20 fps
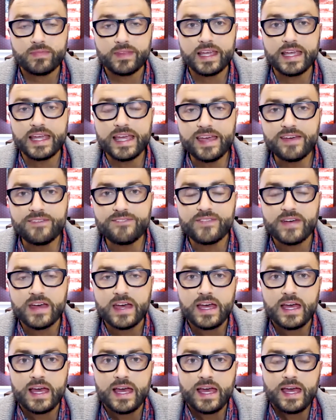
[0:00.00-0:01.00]
If
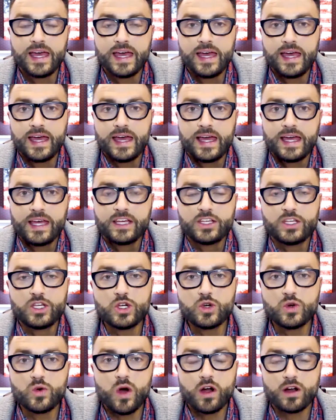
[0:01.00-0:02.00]

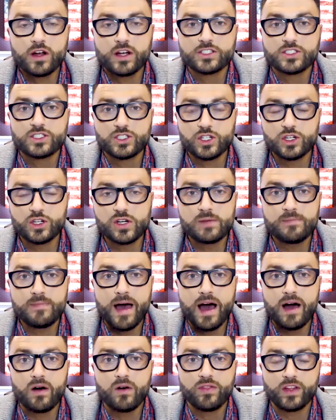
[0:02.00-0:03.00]
you are concerned
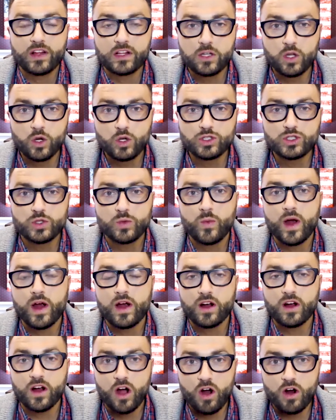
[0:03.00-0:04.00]
about the clothes you wear,
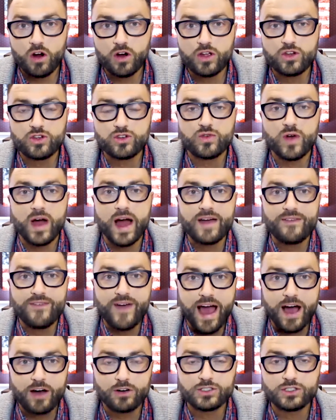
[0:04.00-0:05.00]
car you drive,
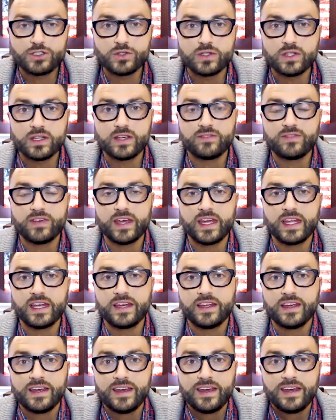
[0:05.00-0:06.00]
house you live
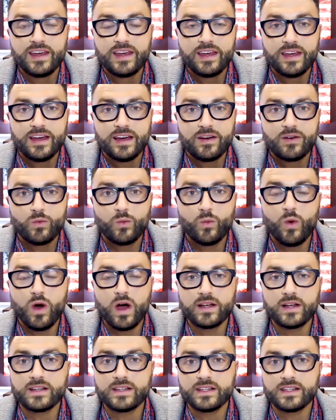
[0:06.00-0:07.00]
in,
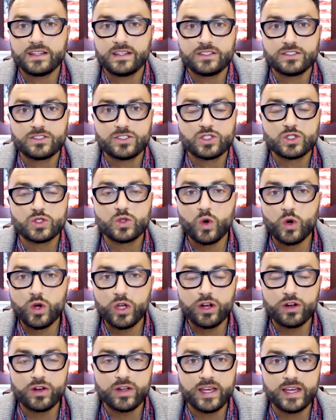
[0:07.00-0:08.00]
what school
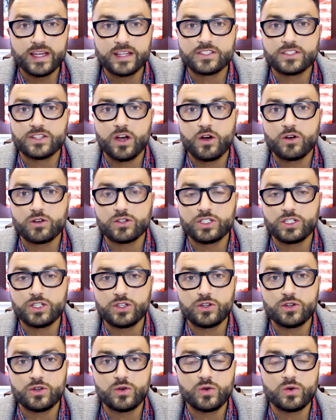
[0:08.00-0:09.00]
your kids go
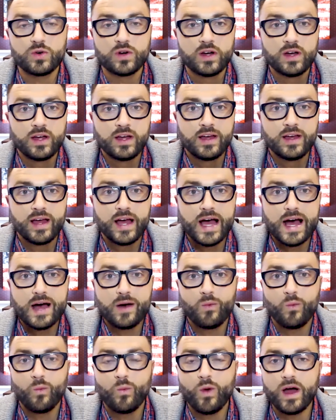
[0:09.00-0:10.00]
to,
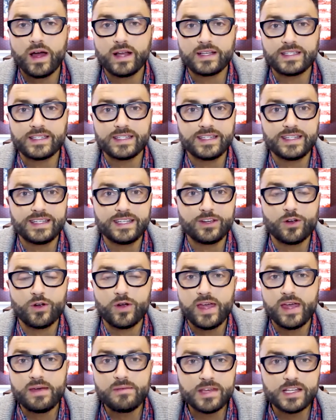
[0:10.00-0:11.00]
what your
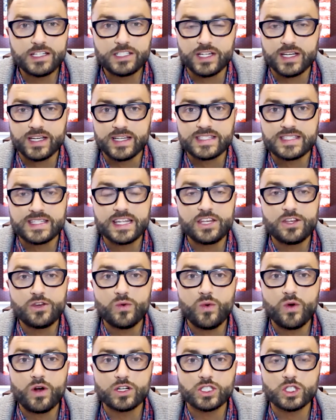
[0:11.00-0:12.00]
image is, then
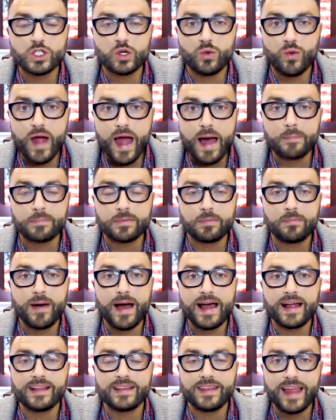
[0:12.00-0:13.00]
you are trapped
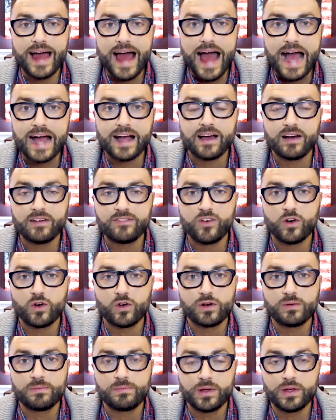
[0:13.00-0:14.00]
by a lack of
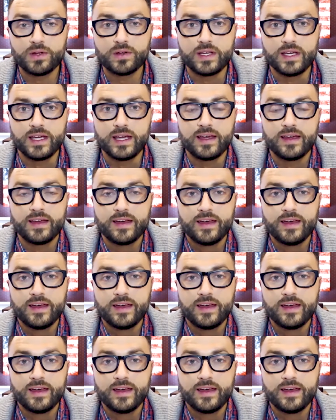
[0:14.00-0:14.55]
vulnerability.